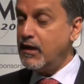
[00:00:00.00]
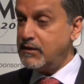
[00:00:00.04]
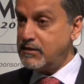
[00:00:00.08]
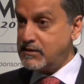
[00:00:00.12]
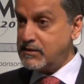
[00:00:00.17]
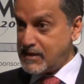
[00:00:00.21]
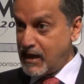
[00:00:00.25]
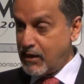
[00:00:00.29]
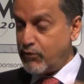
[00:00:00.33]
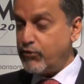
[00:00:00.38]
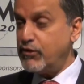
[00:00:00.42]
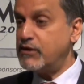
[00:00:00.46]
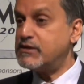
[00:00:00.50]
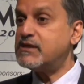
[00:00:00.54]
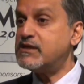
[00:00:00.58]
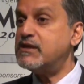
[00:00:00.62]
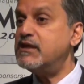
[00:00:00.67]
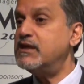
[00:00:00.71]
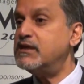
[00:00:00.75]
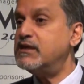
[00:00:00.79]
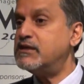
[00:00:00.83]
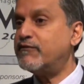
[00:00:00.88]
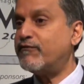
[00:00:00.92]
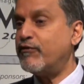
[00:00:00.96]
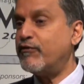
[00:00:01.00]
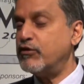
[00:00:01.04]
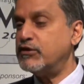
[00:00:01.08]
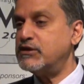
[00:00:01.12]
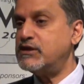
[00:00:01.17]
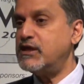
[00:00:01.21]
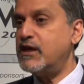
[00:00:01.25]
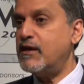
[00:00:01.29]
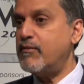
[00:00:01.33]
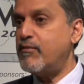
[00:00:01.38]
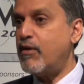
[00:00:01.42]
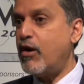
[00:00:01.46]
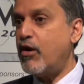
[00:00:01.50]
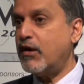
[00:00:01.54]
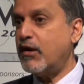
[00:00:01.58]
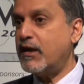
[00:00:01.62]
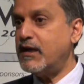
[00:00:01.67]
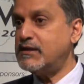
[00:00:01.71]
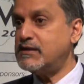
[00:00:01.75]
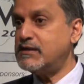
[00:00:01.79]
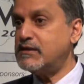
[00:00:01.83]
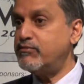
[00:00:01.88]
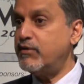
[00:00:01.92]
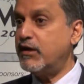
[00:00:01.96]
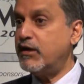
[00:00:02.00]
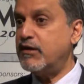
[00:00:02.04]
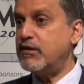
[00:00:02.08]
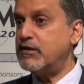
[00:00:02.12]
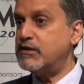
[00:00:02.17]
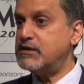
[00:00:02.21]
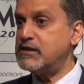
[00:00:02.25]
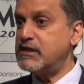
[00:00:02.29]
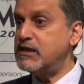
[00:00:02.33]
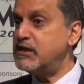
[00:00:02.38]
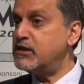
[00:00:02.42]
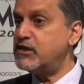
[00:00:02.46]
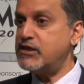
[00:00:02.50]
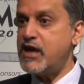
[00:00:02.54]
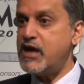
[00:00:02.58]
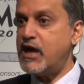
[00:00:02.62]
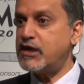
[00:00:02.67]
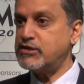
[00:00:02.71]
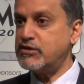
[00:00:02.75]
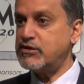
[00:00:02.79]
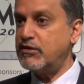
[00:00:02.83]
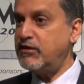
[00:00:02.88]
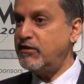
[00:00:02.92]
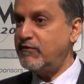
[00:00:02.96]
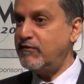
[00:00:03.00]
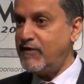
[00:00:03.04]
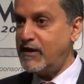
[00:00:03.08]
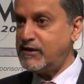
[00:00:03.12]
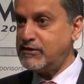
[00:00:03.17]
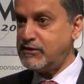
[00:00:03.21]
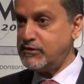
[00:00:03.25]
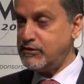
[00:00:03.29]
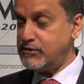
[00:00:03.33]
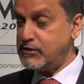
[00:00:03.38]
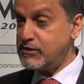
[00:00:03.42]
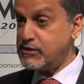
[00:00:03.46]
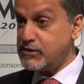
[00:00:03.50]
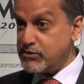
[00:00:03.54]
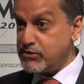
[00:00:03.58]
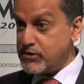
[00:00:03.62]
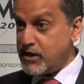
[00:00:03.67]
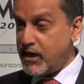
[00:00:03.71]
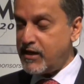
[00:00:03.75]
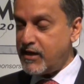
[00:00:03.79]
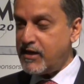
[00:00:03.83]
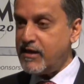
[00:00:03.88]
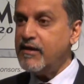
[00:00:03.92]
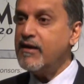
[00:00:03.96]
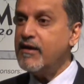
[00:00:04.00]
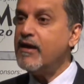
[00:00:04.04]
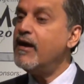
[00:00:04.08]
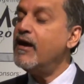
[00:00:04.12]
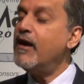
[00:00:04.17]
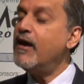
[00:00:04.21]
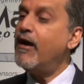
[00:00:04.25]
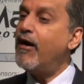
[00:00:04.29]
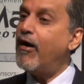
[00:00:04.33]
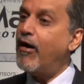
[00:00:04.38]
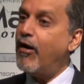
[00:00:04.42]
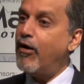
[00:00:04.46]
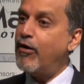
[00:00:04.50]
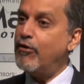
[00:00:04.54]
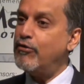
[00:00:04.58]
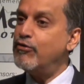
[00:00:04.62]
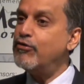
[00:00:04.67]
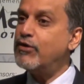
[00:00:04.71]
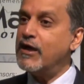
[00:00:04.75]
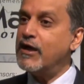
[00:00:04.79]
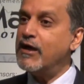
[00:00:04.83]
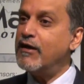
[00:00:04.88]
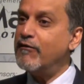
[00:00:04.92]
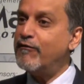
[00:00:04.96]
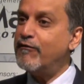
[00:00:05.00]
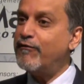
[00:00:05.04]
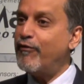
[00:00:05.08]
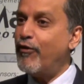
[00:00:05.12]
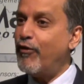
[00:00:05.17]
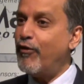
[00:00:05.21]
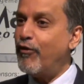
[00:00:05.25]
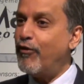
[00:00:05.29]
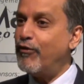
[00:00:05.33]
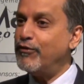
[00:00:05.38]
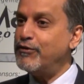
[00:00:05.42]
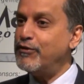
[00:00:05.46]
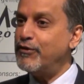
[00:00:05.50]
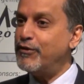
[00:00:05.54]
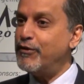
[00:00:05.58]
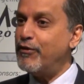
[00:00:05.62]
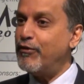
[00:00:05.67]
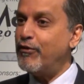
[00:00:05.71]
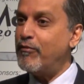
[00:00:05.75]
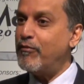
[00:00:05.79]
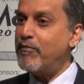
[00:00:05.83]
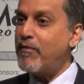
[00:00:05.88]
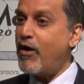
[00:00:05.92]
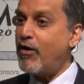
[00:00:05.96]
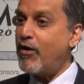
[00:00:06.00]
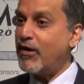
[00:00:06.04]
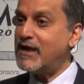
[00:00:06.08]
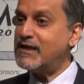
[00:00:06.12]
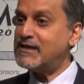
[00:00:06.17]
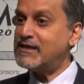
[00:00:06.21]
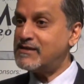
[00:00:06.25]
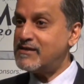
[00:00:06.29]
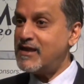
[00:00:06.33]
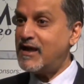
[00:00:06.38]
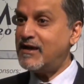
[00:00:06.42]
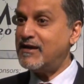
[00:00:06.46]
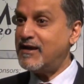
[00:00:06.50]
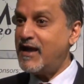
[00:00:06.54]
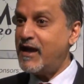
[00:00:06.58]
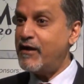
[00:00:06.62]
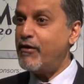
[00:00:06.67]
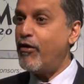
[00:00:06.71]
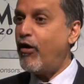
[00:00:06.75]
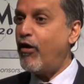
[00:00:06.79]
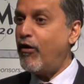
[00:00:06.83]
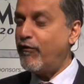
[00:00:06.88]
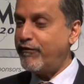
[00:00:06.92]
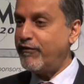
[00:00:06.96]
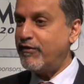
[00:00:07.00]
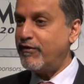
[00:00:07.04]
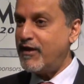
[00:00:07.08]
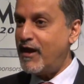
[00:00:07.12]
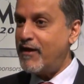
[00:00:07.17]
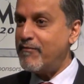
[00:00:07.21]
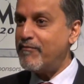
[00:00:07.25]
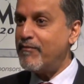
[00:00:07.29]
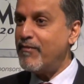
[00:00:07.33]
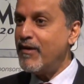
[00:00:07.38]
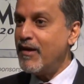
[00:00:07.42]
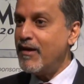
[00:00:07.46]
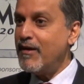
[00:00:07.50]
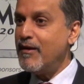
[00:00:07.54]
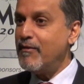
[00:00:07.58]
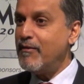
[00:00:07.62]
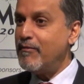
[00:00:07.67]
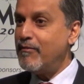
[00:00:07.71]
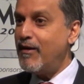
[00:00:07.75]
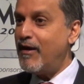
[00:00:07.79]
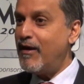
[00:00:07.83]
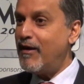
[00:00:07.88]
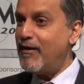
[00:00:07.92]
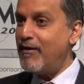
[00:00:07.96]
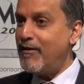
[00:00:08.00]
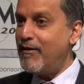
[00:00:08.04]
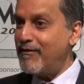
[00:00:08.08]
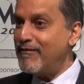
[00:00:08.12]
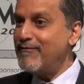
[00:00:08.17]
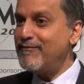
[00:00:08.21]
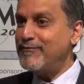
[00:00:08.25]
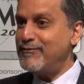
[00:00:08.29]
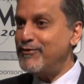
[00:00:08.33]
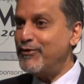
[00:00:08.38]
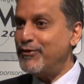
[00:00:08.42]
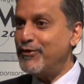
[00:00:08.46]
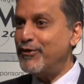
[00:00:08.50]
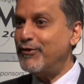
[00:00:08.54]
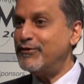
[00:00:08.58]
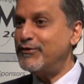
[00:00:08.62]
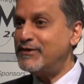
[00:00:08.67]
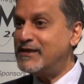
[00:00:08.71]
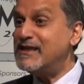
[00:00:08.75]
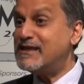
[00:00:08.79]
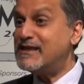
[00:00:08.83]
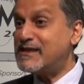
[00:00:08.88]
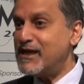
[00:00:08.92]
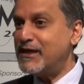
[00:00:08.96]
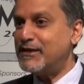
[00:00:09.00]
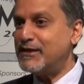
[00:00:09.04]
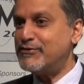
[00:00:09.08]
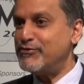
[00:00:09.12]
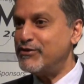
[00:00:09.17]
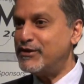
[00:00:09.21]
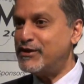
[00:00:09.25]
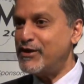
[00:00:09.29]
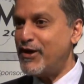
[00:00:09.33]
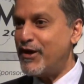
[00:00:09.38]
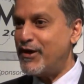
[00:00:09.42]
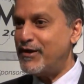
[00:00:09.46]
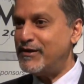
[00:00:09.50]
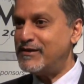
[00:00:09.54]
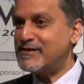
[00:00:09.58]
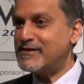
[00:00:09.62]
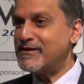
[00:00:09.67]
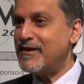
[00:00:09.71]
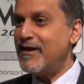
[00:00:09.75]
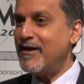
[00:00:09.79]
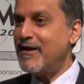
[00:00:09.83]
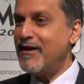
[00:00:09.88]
towards these frontier markets, because international investors today are looking for markets that can offer them decent returns,